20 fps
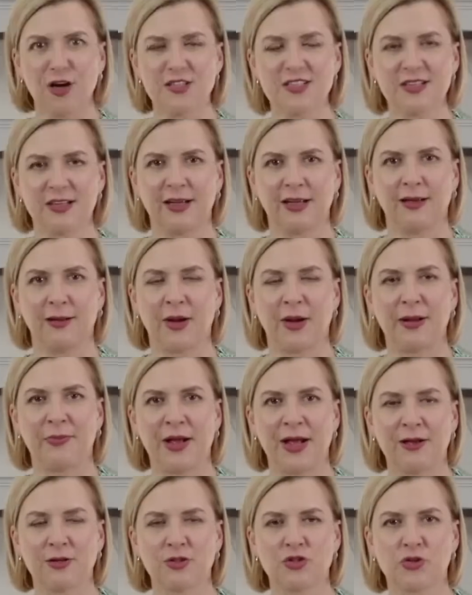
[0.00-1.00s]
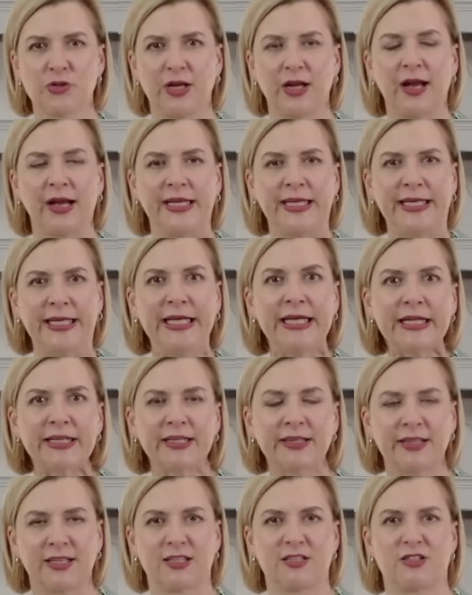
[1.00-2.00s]
sitting in my pantry. I need
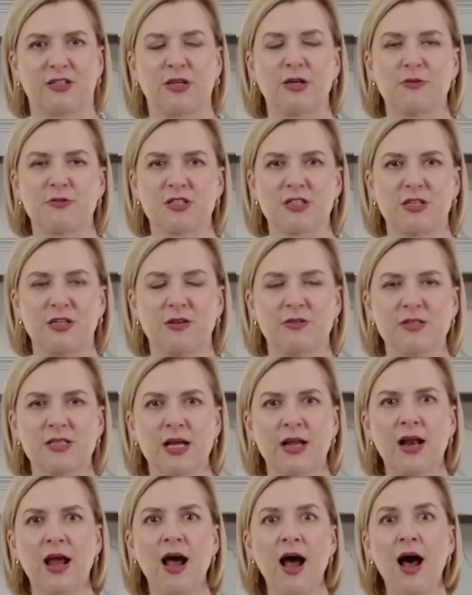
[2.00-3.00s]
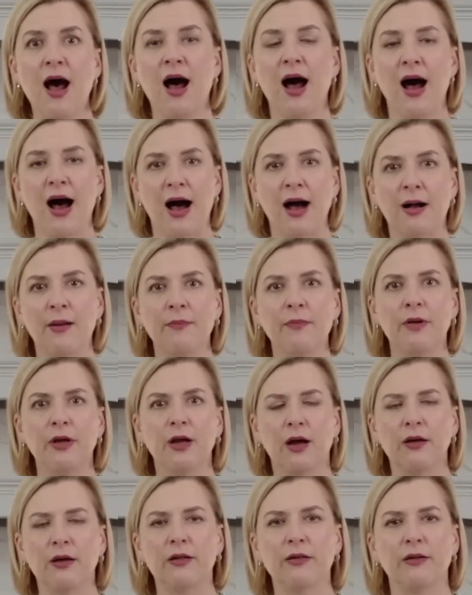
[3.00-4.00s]
an excuse to use it.
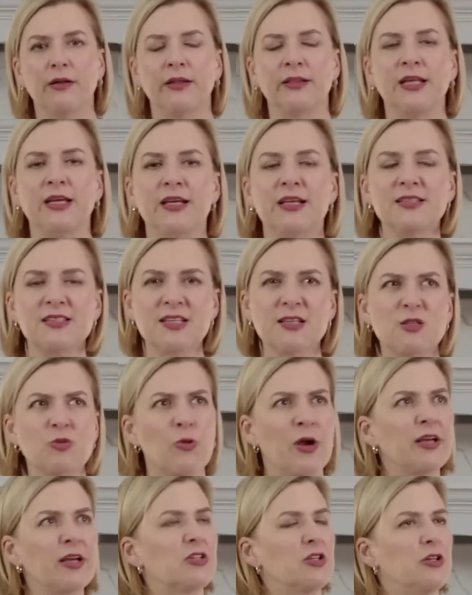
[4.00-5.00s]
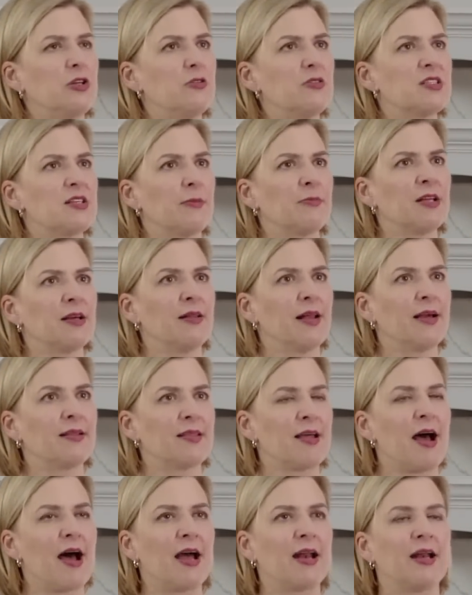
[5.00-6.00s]
The easiest way to use something like
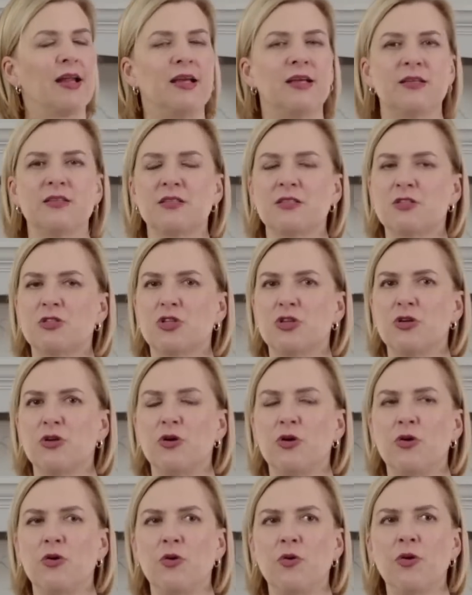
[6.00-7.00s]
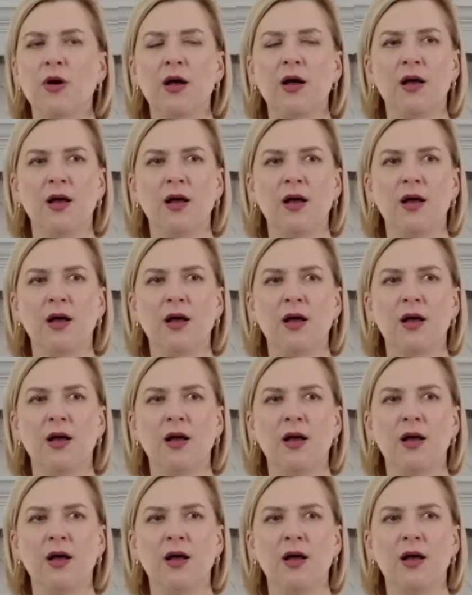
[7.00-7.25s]
that is to